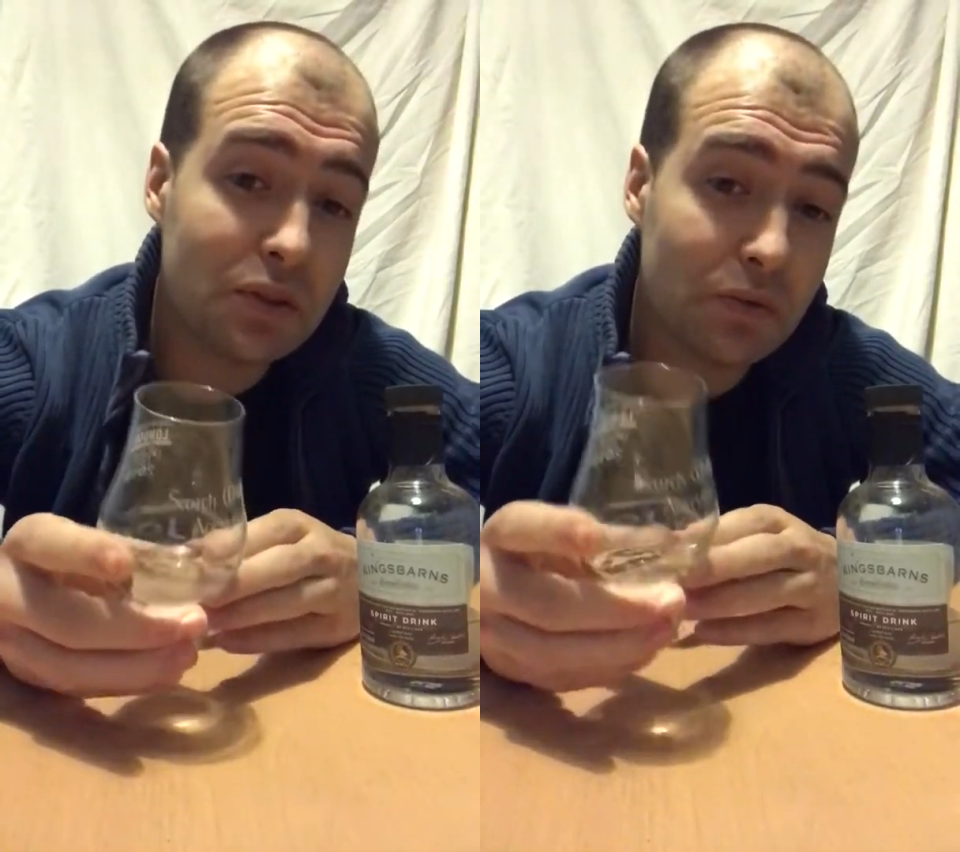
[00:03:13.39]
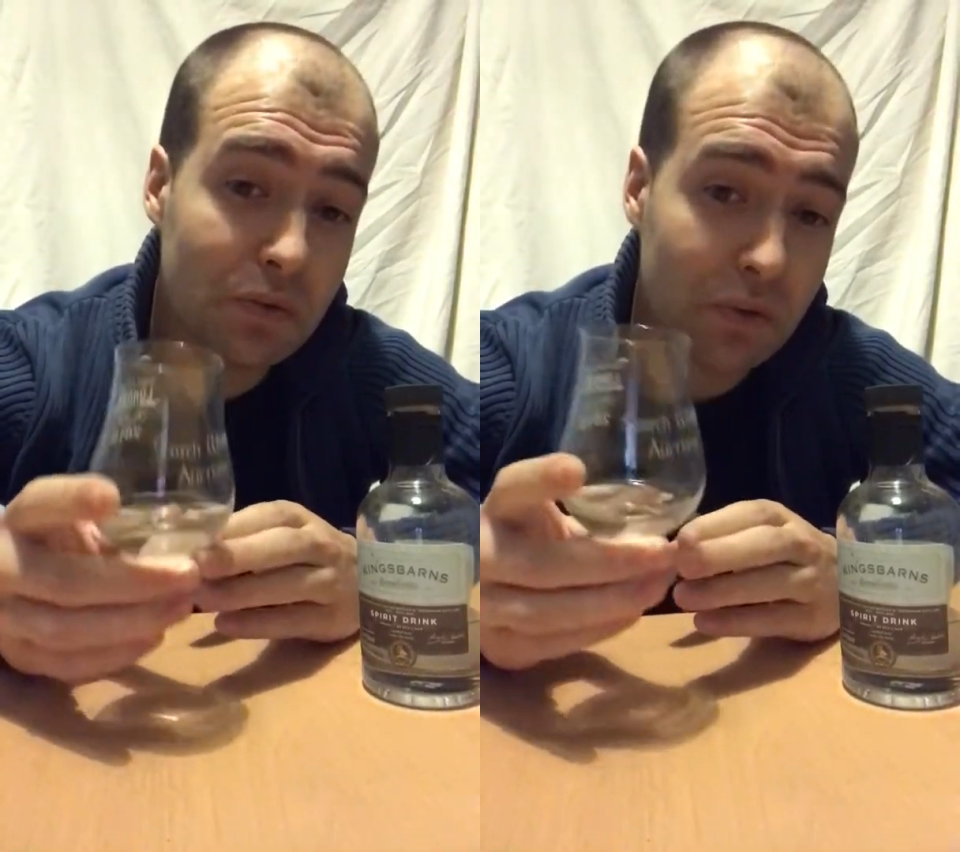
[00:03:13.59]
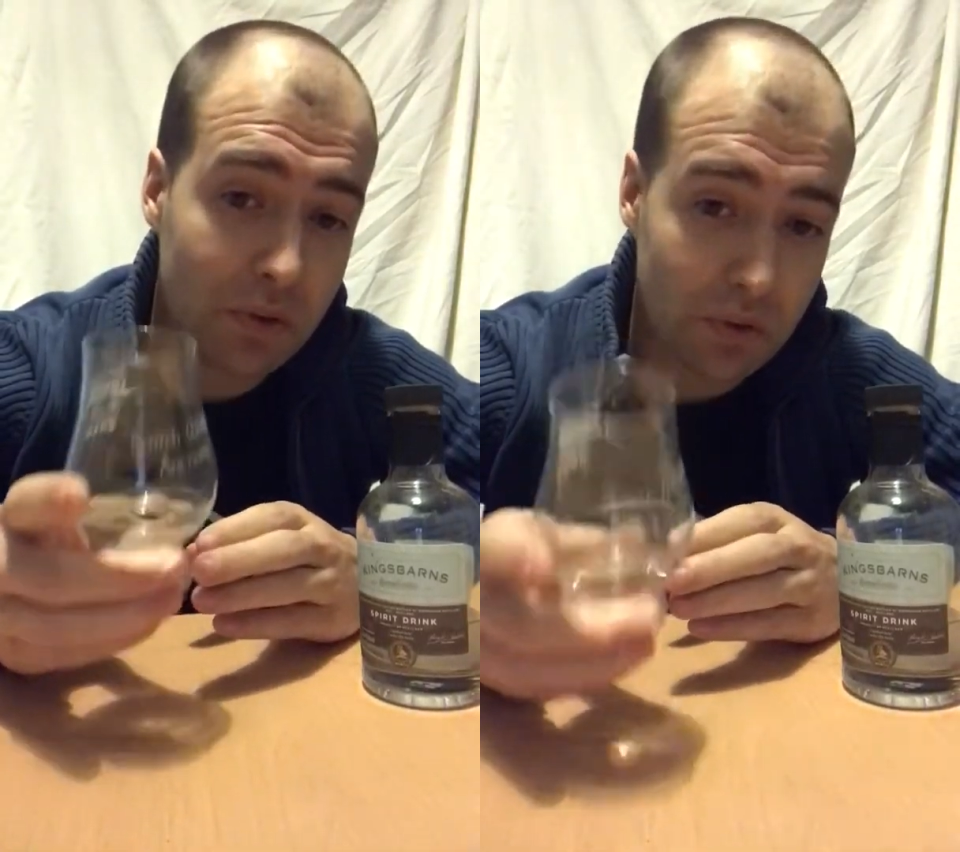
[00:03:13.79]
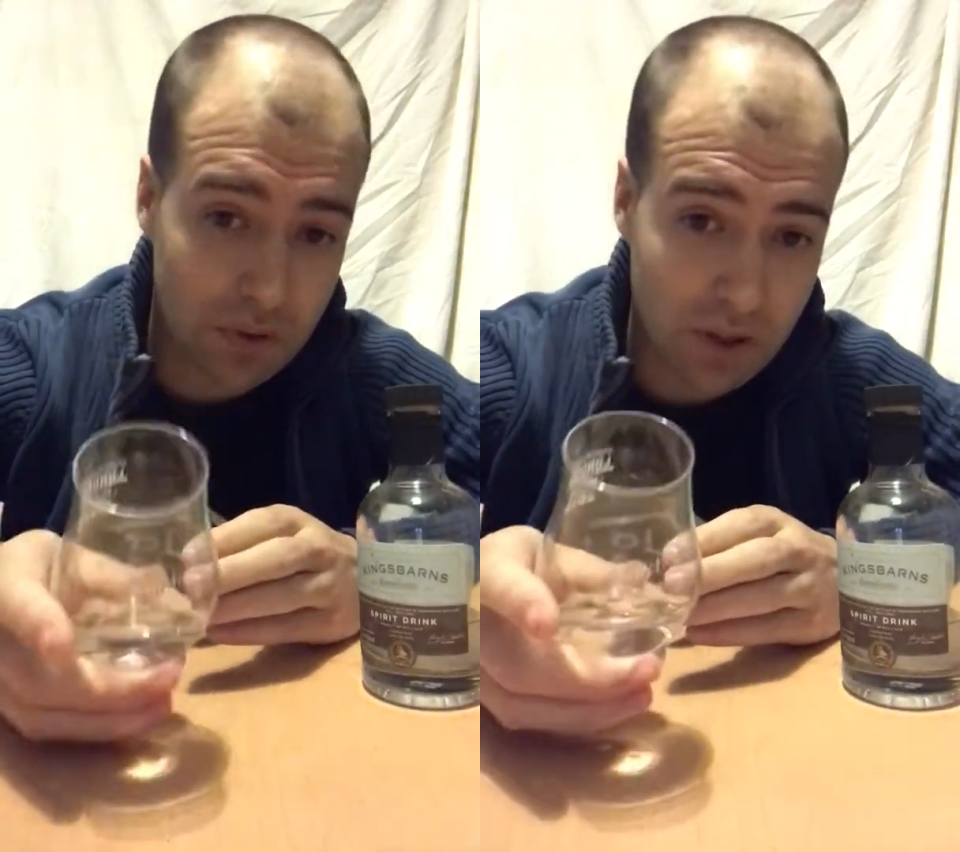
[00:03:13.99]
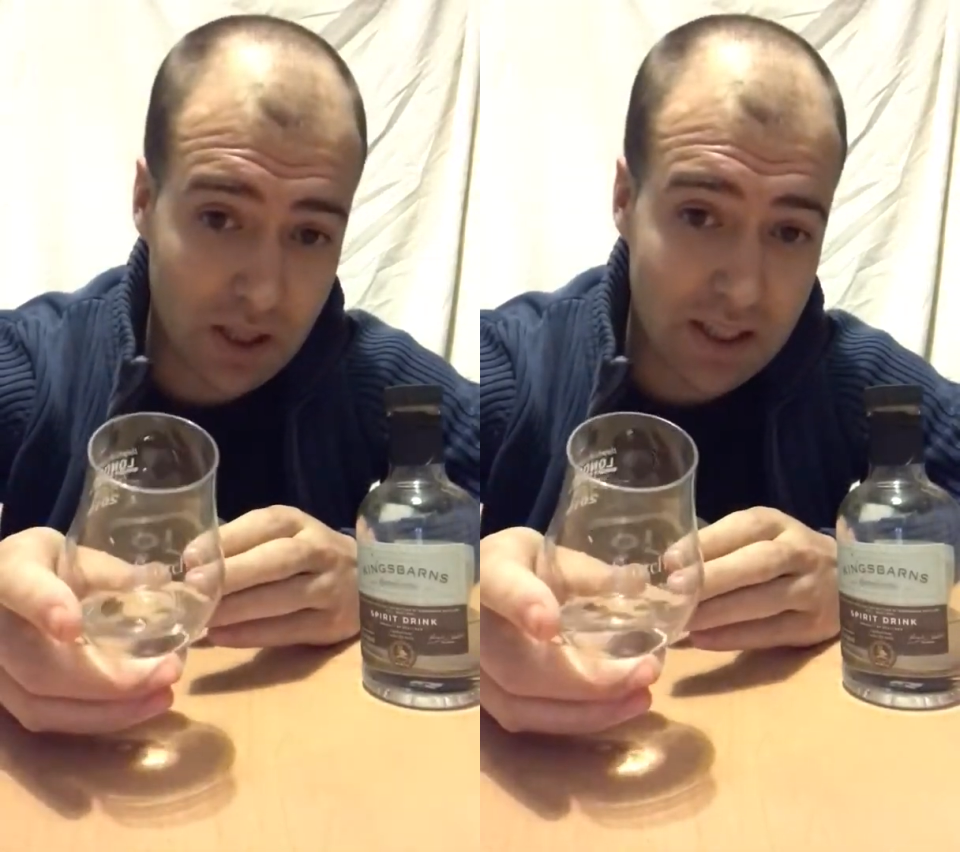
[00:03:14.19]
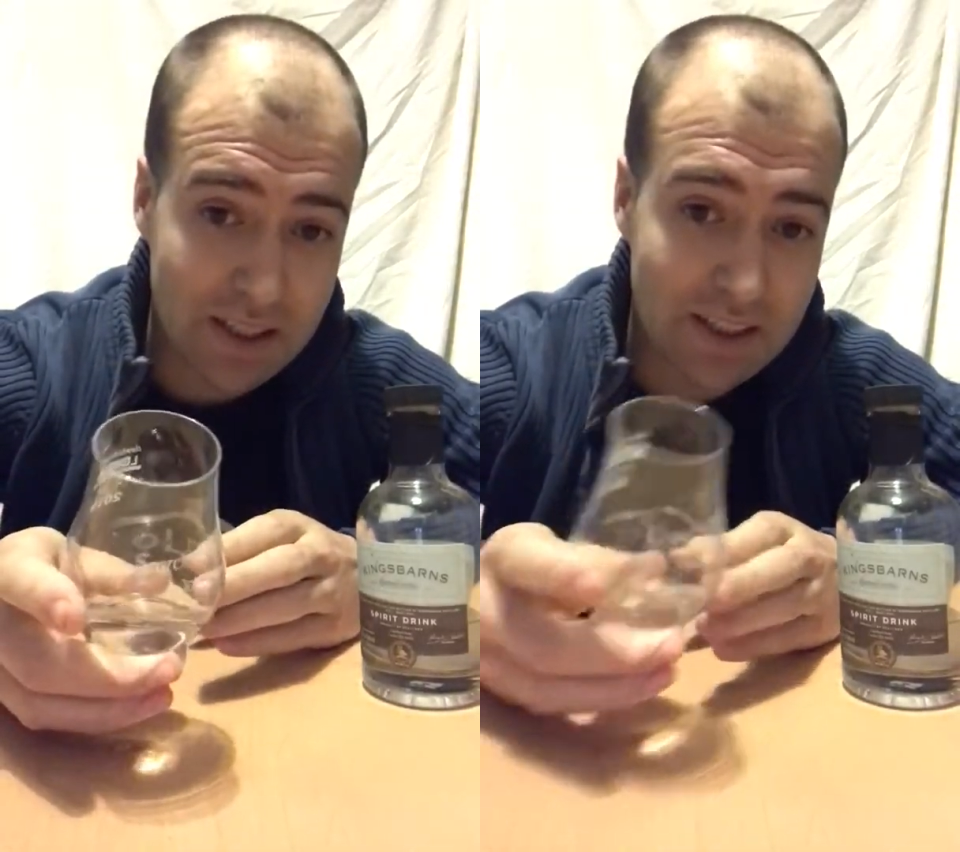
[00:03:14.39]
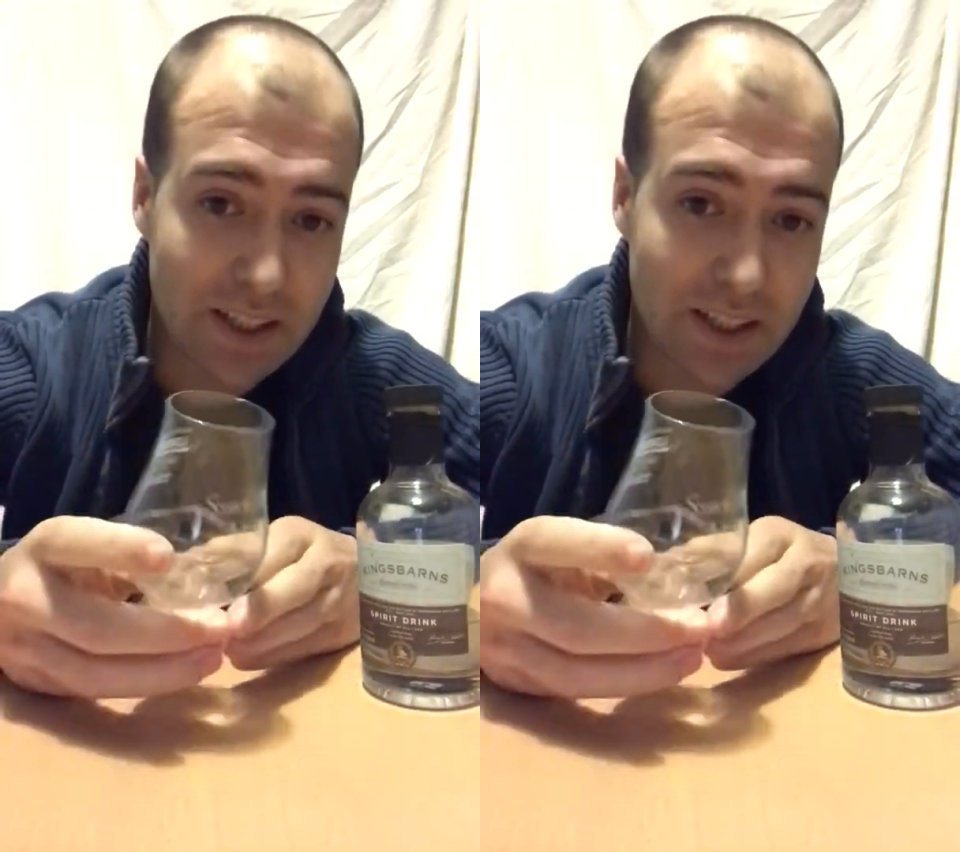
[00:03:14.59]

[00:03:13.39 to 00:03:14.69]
and for ladies